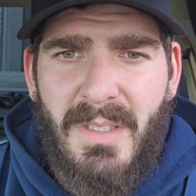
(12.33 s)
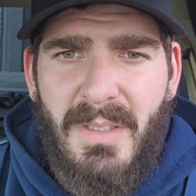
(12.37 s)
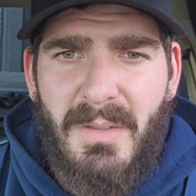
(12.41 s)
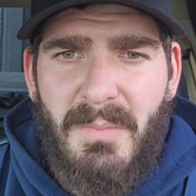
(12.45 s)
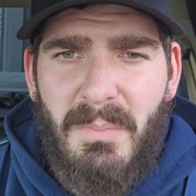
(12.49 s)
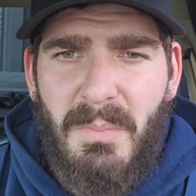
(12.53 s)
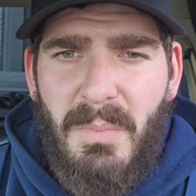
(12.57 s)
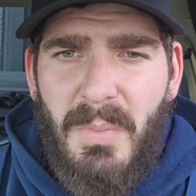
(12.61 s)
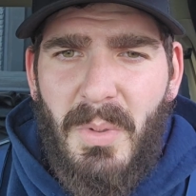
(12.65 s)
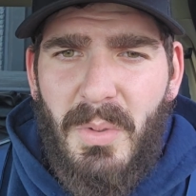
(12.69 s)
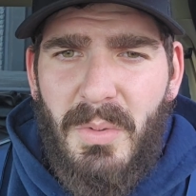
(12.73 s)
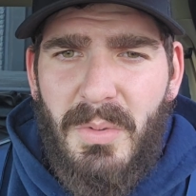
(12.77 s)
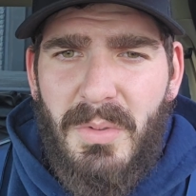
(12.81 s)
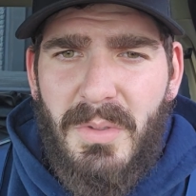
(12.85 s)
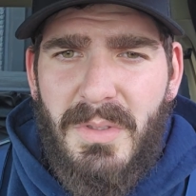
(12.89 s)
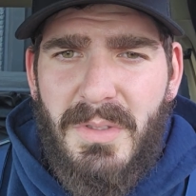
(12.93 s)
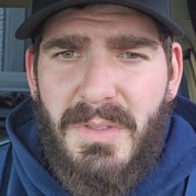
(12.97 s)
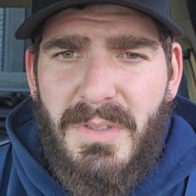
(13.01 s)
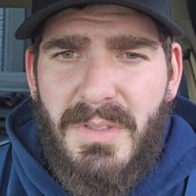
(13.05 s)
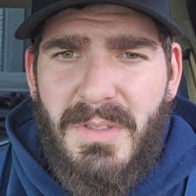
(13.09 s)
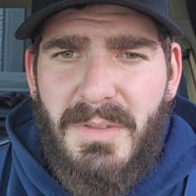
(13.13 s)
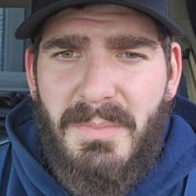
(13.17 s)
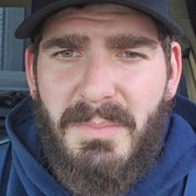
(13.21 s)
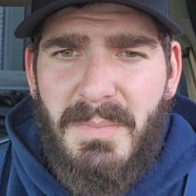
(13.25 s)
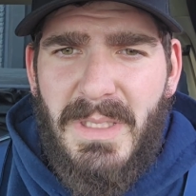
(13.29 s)

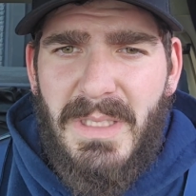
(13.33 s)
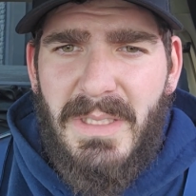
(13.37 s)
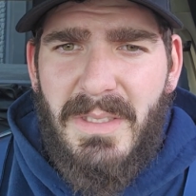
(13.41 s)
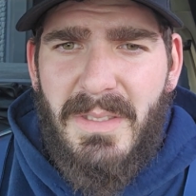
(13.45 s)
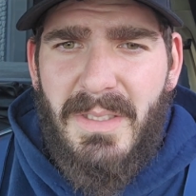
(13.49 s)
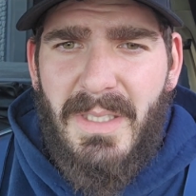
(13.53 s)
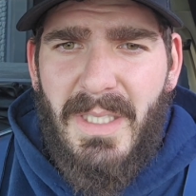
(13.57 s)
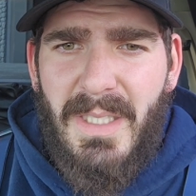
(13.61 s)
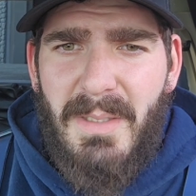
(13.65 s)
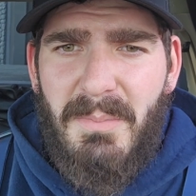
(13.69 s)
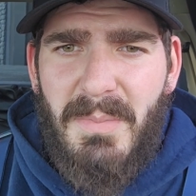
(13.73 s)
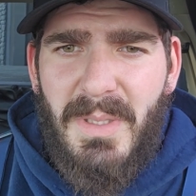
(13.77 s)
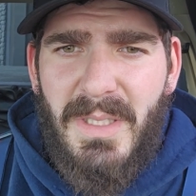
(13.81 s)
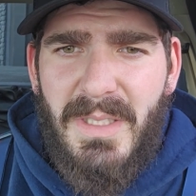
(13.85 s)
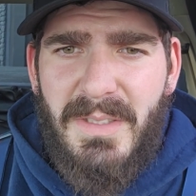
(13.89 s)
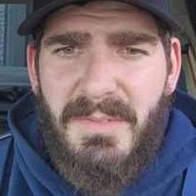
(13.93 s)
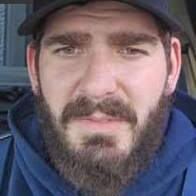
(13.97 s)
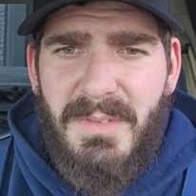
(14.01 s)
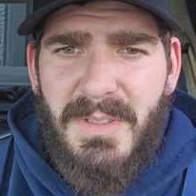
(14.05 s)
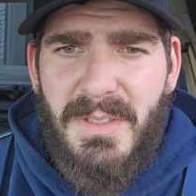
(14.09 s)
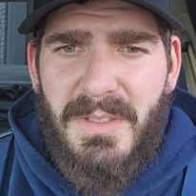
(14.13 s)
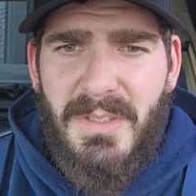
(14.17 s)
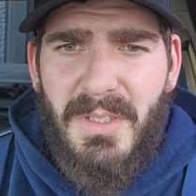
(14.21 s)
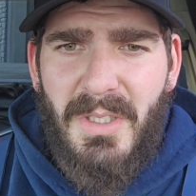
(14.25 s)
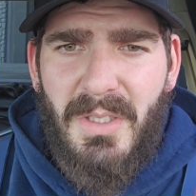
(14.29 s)
Boersman, I believe
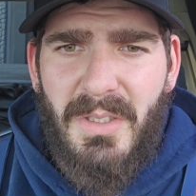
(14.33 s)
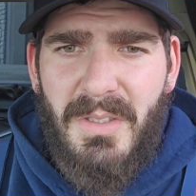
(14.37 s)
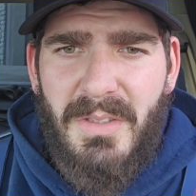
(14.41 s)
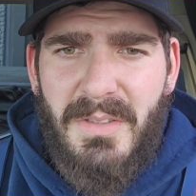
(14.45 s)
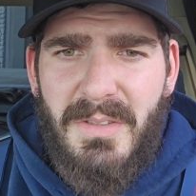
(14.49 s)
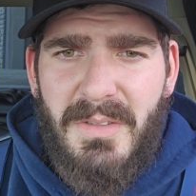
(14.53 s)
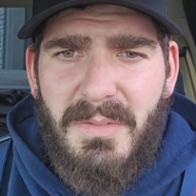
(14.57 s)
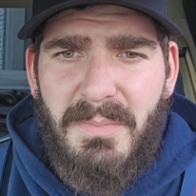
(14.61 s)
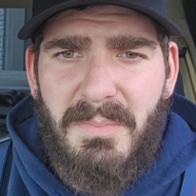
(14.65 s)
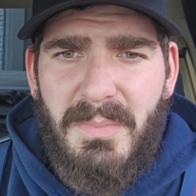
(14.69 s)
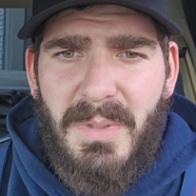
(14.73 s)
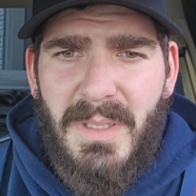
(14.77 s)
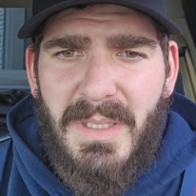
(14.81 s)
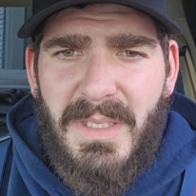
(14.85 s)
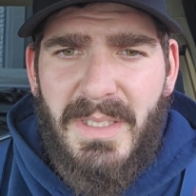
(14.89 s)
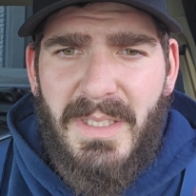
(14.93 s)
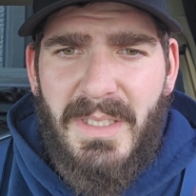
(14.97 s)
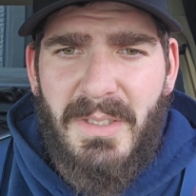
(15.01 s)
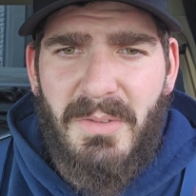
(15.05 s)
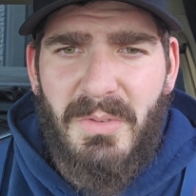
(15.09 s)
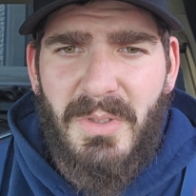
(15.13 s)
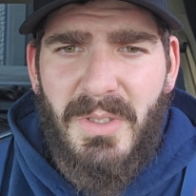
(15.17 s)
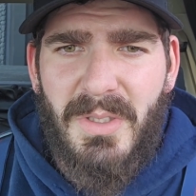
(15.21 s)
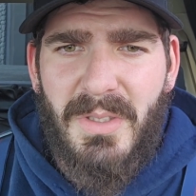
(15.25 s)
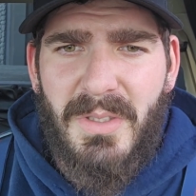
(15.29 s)
it's called, but they
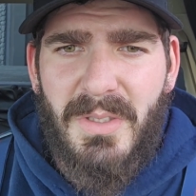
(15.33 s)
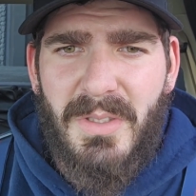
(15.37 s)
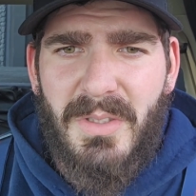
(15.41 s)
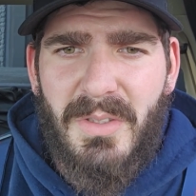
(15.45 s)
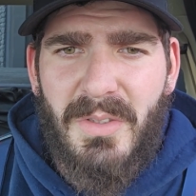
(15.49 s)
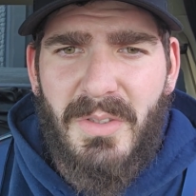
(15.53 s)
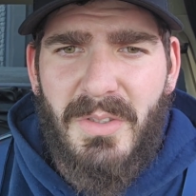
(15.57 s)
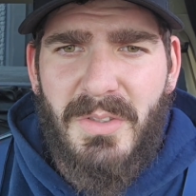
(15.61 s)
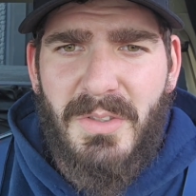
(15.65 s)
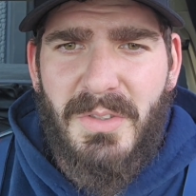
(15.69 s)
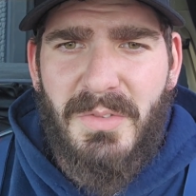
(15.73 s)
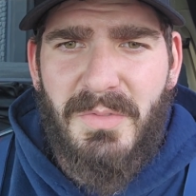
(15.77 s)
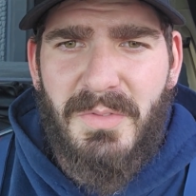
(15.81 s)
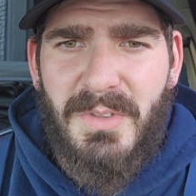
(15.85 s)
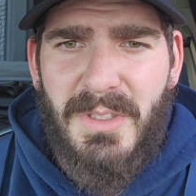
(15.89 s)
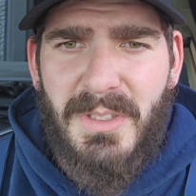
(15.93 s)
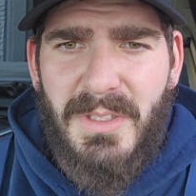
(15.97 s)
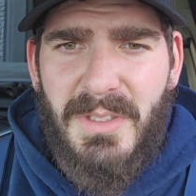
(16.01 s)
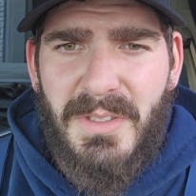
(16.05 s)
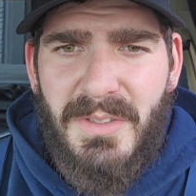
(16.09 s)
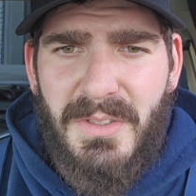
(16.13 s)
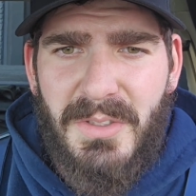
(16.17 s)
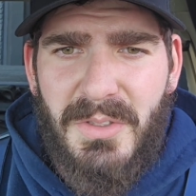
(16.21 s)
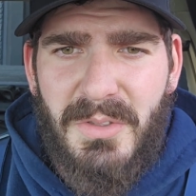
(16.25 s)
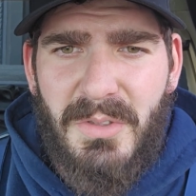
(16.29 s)
were closed for
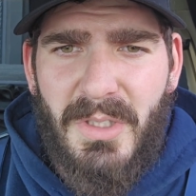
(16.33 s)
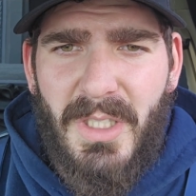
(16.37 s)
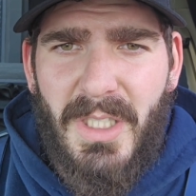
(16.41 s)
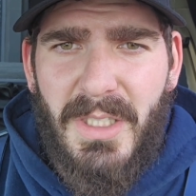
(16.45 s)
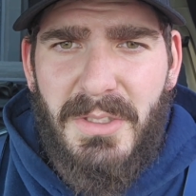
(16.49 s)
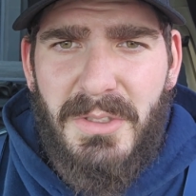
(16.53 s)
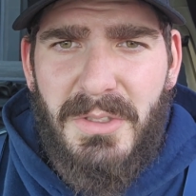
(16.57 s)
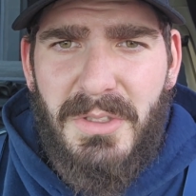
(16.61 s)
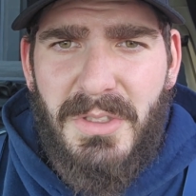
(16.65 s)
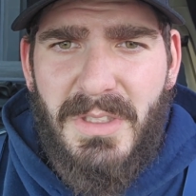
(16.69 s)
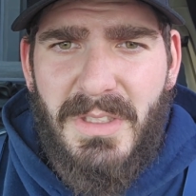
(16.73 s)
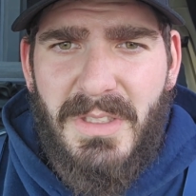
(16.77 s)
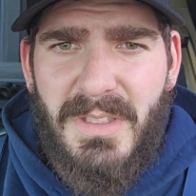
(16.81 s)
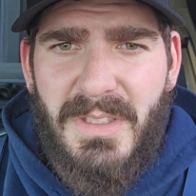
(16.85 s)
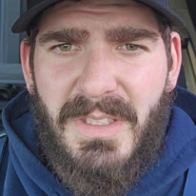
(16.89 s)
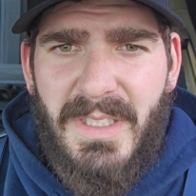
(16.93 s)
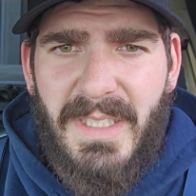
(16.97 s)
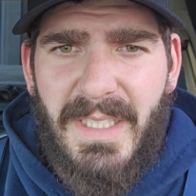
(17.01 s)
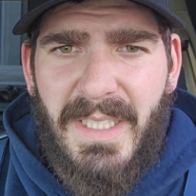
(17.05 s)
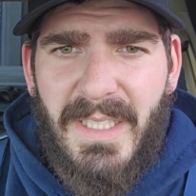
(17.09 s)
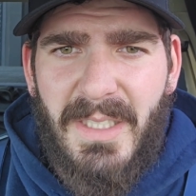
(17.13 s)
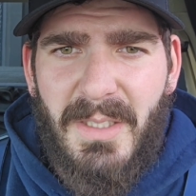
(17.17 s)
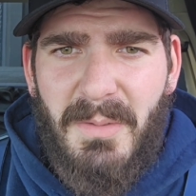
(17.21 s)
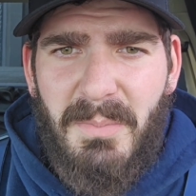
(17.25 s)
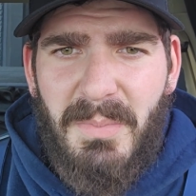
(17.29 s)
construction.
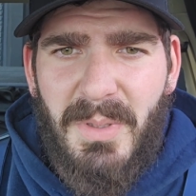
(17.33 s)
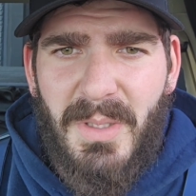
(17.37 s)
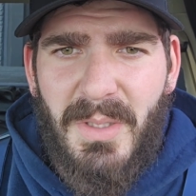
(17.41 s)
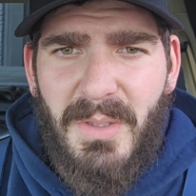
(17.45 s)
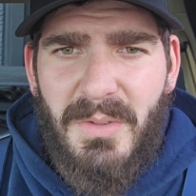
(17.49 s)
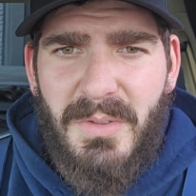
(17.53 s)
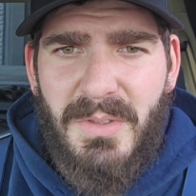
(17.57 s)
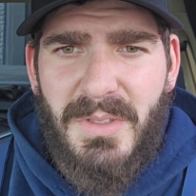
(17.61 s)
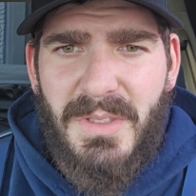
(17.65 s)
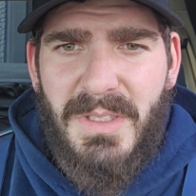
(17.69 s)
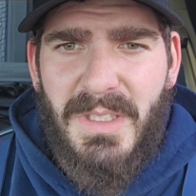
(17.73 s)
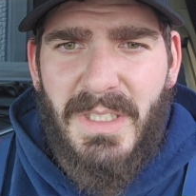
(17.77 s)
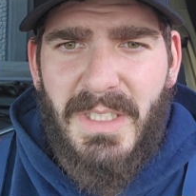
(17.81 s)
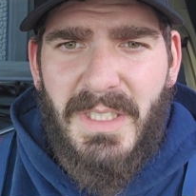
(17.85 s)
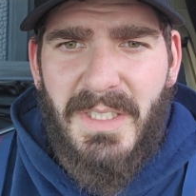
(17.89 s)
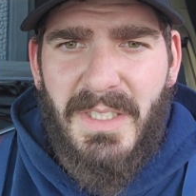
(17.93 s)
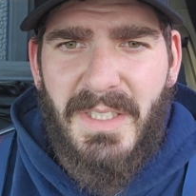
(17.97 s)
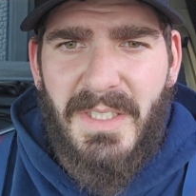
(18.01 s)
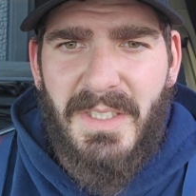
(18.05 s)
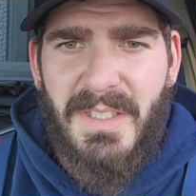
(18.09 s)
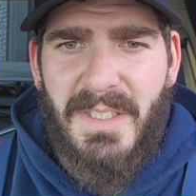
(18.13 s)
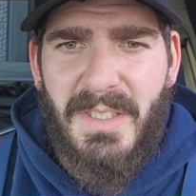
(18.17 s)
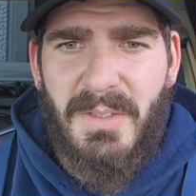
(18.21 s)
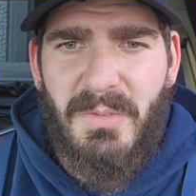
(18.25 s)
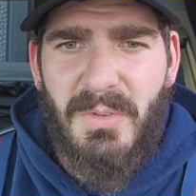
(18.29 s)
They had a post saying
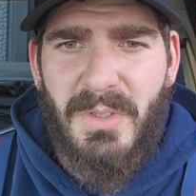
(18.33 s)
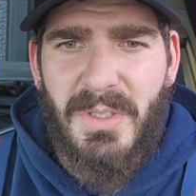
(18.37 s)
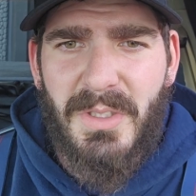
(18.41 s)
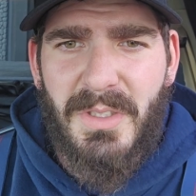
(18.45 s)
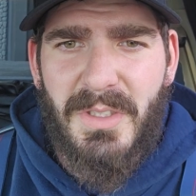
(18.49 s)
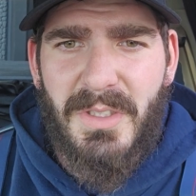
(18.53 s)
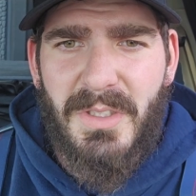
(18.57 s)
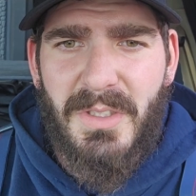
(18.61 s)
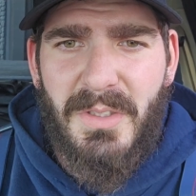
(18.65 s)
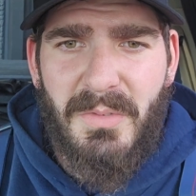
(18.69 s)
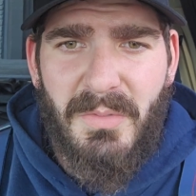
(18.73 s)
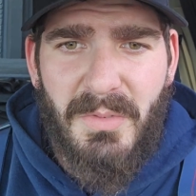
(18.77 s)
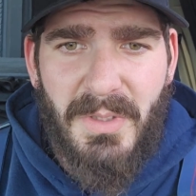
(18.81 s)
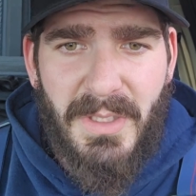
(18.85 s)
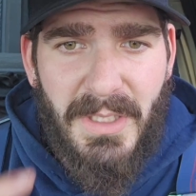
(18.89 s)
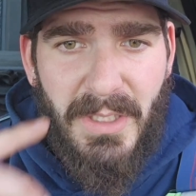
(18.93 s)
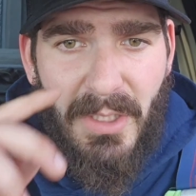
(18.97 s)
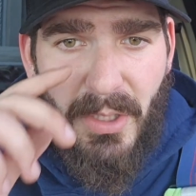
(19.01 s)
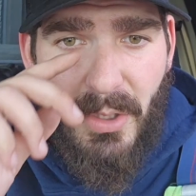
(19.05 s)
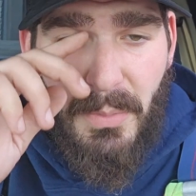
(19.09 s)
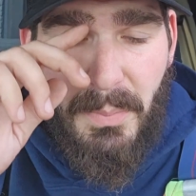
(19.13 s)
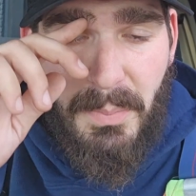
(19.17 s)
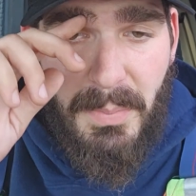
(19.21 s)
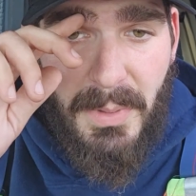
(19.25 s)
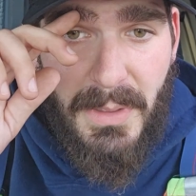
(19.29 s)
that they weren't going to
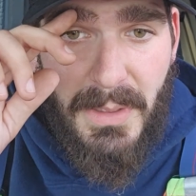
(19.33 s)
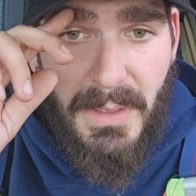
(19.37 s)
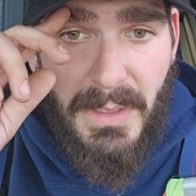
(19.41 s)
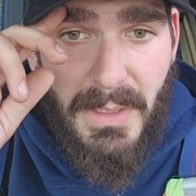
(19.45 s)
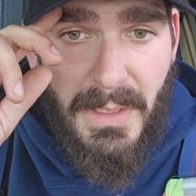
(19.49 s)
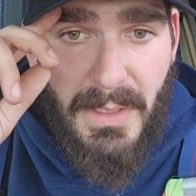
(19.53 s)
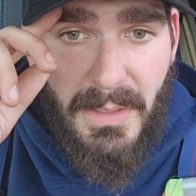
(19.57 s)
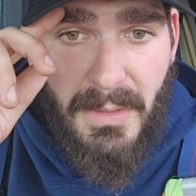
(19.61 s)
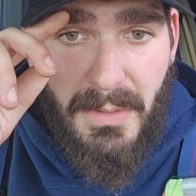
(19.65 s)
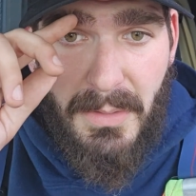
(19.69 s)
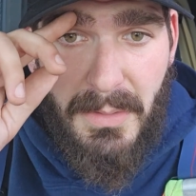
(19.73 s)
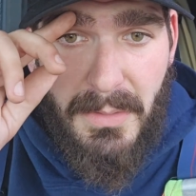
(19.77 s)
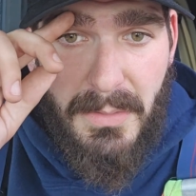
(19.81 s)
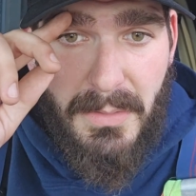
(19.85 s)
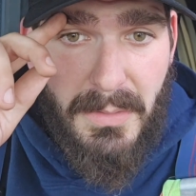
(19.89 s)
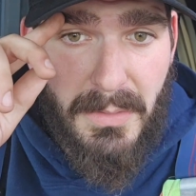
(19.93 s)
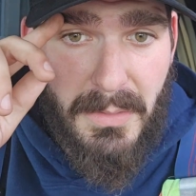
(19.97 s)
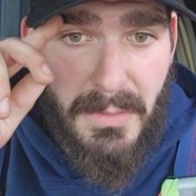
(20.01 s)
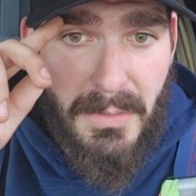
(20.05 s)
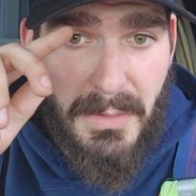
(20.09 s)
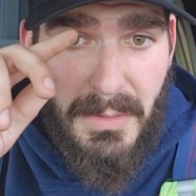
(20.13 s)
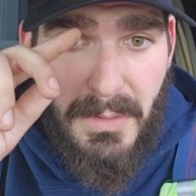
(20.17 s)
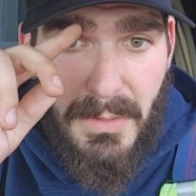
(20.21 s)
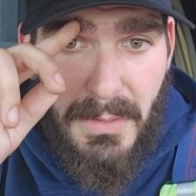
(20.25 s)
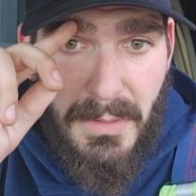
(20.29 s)
reopen again.
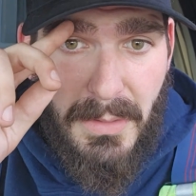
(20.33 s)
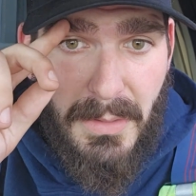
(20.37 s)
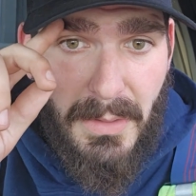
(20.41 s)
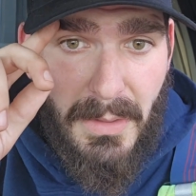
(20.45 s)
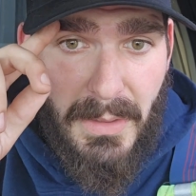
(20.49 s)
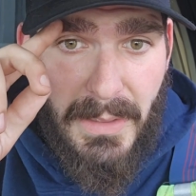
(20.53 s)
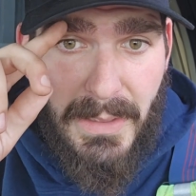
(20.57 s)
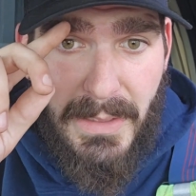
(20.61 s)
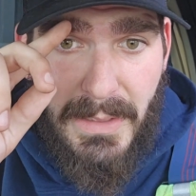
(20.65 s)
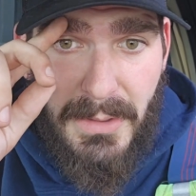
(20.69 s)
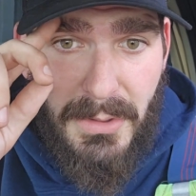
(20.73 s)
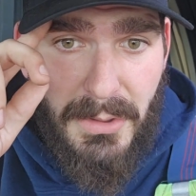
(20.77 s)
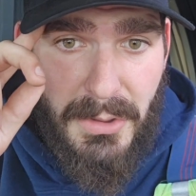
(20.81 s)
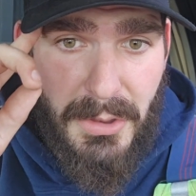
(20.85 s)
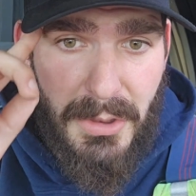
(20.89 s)
Sorry, little itch.